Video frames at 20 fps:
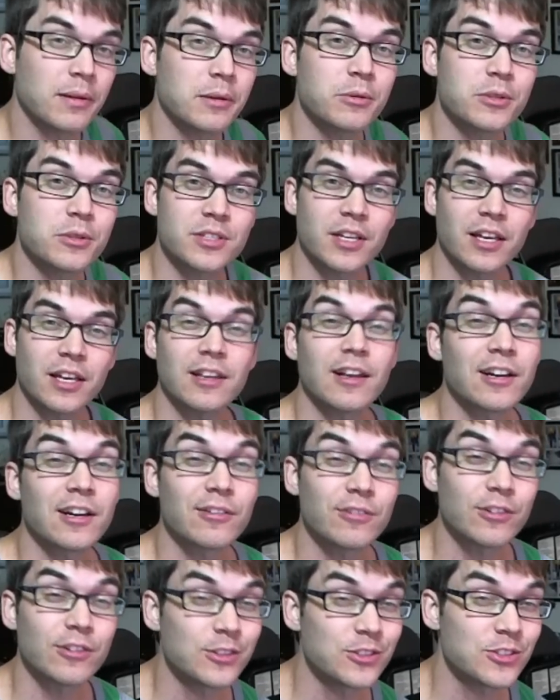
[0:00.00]
would say
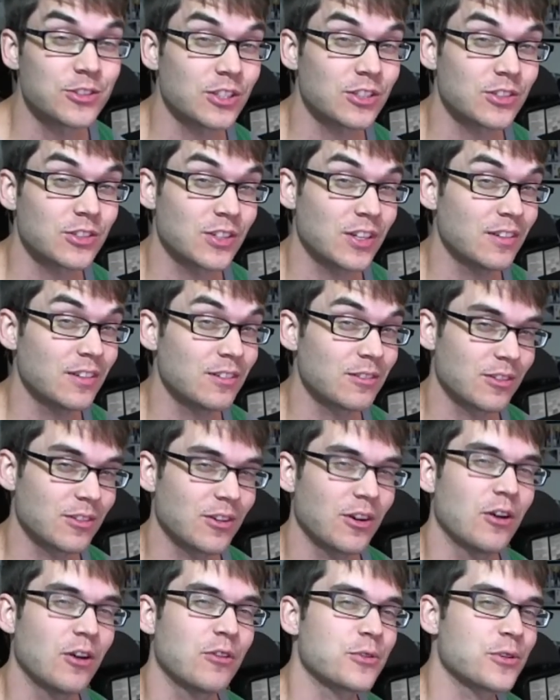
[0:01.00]
Lagavulin 16
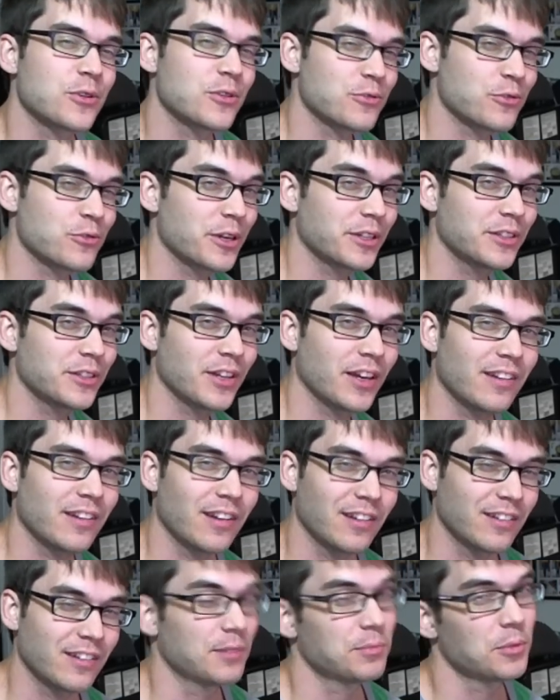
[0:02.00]
over Laphroaig 10. I
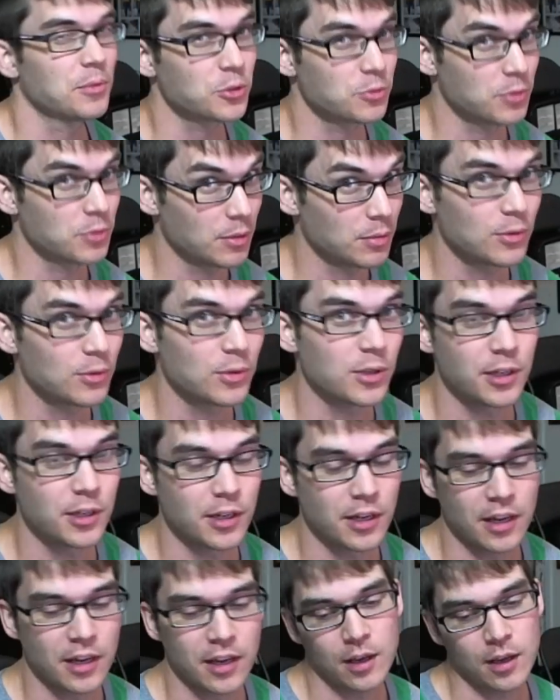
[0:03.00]
think most people would.
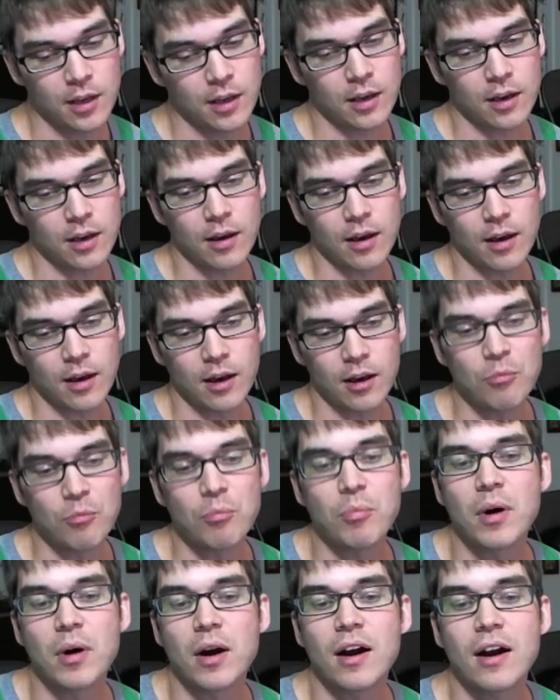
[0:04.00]
Um,
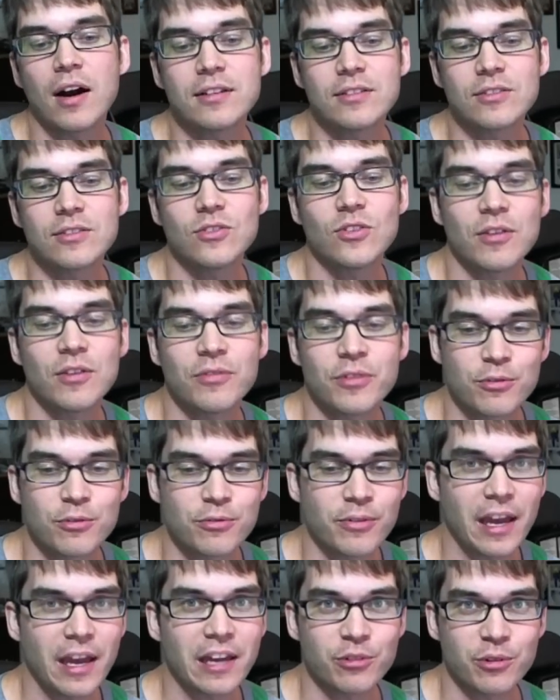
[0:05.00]
but if you're
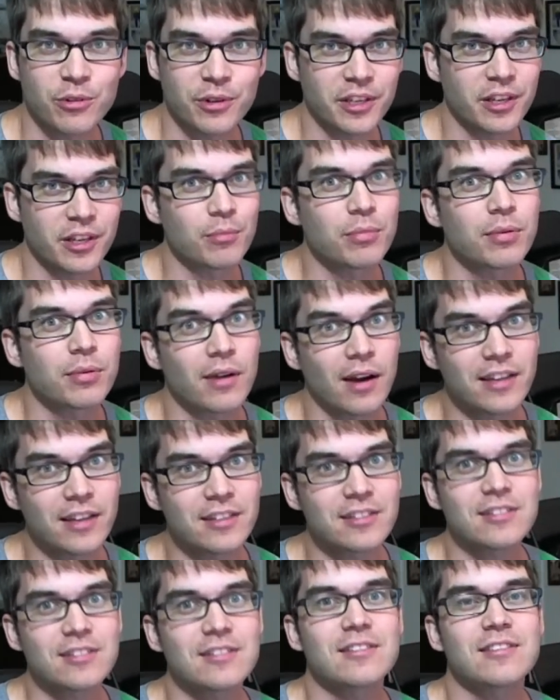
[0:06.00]
factoring in
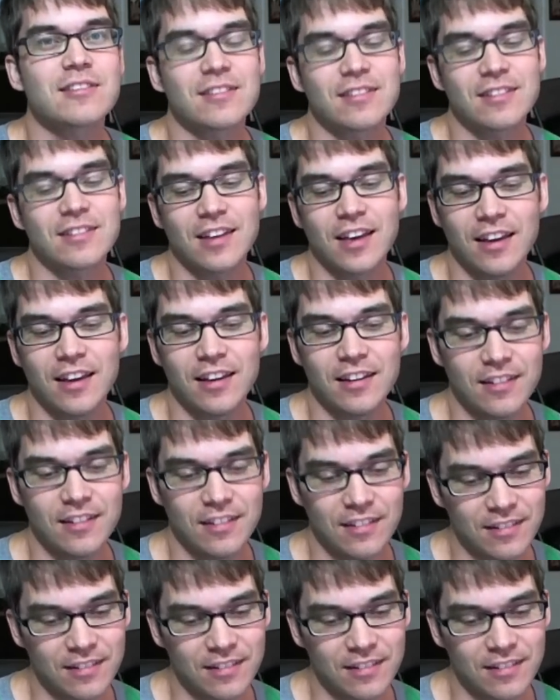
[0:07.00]
price, then